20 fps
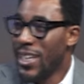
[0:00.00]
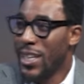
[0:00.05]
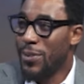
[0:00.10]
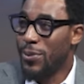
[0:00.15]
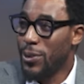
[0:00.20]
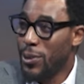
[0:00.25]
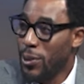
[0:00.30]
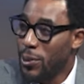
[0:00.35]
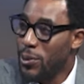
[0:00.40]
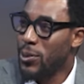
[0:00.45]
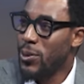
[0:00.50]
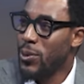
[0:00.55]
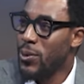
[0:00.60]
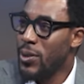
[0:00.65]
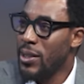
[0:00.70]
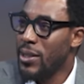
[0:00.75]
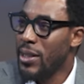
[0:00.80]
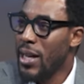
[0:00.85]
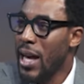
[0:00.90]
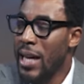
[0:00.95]
If you don't do
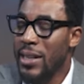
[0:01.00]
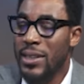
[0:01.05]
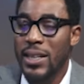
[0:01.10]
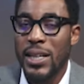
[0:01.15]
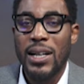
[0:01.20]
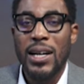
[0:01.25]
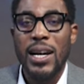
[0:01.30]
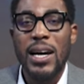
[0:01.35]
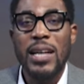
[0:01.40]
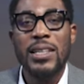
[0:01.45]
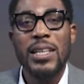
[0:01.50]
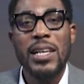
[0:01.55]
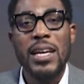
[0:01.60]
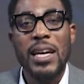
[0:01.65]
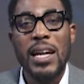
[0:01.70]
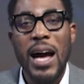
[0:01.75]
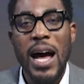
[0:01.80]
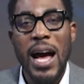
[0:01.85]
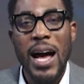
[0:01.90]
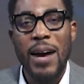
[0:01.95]
this, and they
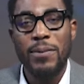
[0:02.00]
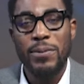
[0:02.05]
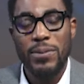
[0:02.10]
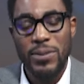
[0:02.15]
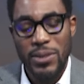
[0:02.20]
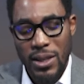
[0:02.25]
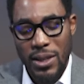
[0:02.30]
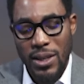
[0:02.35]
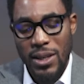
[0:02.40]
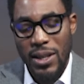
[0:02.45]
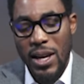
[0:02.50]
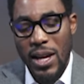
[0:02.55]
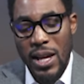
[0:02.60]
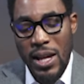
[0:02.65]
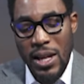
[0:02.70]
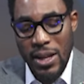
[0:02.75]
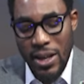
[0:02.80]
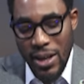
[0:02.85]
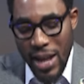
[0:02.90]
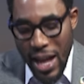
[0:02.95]
have the
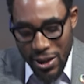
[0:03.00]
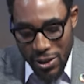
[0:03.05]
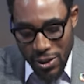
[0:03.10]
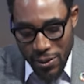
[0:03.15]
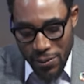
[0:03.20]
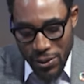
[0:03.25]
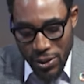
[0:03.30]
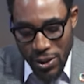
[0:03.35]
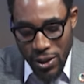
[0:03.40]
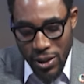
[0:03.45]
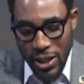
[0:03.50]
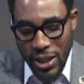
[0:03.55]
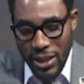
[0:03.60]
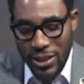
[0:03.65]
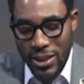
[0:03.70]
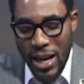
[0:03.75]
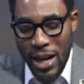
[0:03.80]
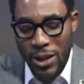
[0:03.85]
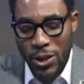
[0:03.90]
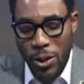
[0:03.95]
lack of knowledge
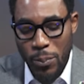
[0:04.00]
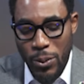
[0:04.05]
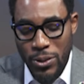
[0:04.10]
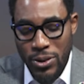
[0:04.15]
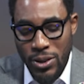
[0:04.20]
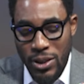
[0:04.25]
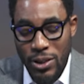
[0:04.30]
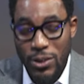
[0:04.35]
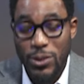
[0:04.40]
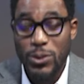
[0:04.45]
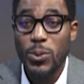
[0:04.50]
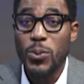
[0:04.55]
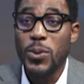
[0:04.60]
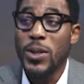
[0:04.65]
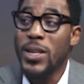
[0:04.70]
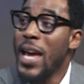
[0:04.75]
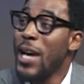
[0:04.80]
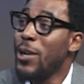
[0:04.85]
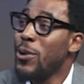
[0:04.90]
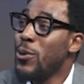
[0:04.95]
and opportunities to
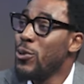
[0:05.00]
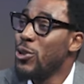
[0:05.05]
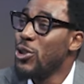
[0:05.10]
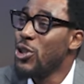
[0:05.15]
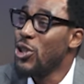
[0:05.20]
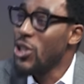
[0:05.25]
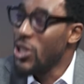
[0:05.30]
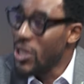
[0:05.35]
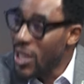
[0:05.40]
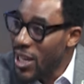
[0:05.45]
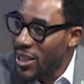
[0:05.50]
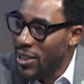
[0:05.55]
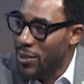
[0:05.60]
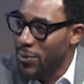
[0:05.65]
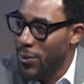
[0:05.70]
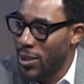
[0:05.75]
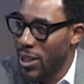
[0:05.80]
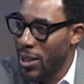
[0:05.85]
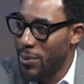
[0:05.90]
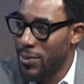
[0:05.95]
negotiate
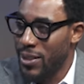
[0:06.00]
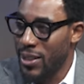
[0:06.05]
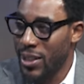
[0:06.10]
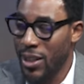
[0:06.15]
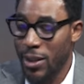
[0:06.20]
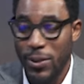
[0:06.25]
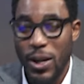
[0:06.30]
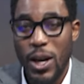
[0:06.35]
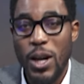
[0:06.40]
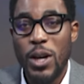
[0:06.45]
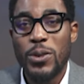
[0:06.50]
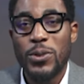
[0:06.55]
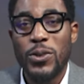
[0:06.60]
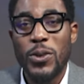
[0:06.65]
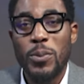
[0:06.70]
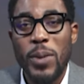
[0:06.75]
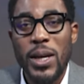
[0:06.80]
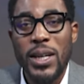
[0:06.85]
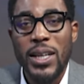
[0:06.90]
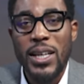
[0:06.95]
for themselves, to
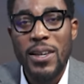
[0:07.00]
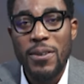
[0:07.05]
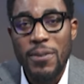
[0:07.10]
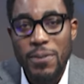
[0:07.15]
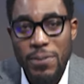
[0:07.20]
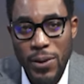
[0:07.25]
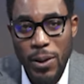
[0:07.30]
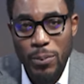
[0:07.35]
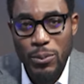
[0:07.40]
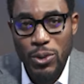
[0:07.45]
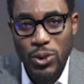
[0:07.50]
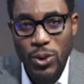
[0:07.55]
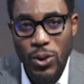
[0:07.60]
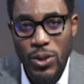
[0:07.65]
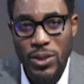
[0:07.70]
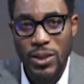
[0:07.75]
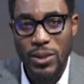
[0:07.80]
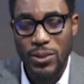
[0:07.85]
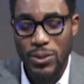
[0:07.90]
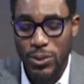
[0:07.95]
make informed
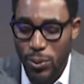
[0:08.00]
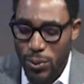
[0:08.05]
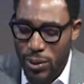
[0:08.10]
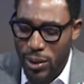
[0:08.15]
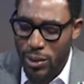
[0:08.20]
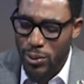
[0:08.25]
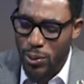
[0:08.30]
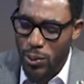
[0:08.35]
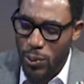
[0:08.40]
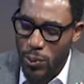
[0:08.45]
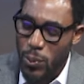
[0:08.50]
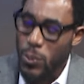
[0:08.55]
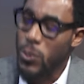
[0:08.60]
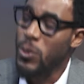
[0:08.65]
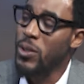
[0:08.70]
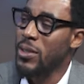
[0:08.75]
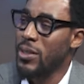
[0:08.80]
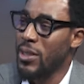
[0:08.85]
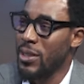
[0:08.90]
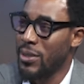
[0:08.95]
choices. So the school
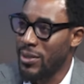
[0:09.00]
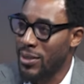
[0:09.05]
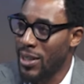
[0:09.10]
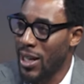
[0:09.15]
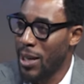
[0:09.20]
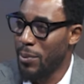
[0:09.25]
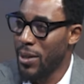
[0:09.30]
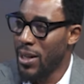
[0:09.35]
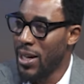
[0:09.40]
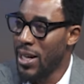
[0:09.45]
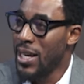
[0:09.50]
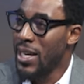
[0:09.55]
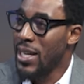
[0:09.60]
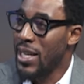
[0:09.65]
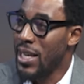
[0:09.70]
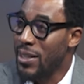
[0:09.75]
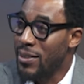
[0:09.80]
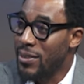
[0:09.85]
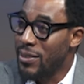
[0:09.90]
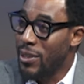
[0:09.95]
system
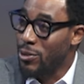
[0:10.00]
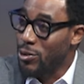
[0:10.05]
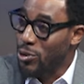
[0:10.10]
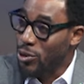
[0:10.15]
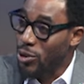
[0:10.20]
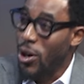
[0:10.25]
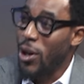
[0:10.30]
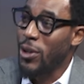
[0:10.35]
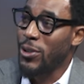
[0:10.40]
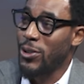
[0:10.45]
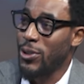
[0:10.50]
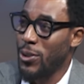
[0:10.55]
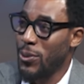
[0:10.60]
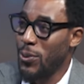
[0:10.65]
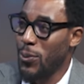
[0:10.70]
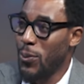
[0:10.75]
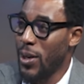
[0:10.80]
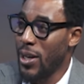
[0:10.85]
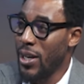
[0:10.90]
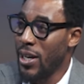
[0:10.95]
is the structured
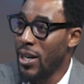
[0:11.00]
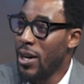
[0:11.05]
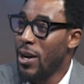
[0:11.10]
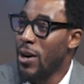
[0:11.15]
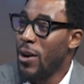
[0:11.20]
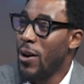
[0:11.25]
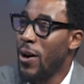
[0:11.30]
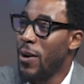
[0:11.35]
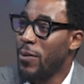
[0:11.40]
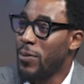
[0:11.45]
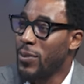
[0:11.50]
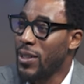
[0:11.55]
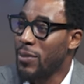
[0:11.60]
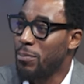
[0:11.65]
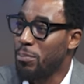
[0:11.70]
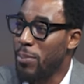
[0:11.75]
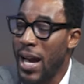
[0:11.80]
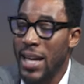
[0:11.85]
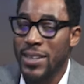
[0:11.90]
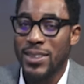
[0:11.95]
way of
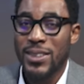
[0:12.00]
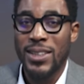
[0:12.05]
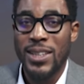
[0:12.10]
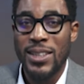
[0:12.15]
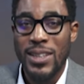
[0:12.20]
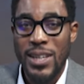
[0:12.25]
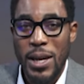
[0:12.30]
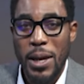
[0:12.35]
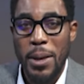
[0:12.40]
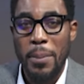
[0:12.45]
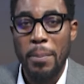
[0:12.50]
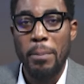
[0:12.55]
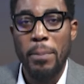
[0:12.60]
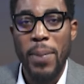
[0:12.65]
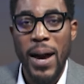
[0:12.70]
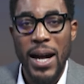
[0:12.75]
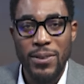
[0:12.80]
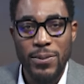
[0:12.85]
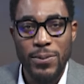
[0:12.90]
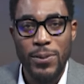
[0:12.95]
passing
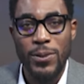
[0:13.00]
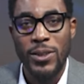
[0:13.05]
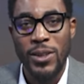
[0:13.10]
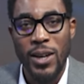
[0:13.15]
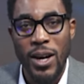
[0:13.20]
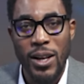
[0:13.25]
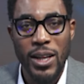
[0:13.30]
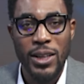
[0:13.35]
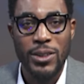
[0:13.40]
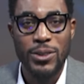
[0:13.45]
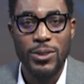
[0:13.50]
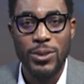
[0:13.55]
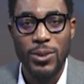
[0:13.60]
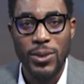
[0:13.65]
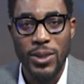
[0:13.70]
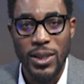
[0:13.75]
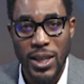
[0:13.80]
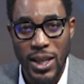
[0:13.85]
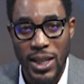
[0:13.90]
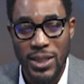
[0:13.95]
impactful knowledge to
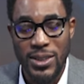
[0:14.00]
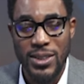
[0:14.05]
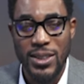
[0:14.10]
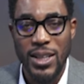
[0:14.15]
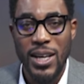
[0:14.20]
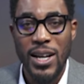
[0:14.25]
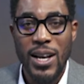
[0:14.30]
kids.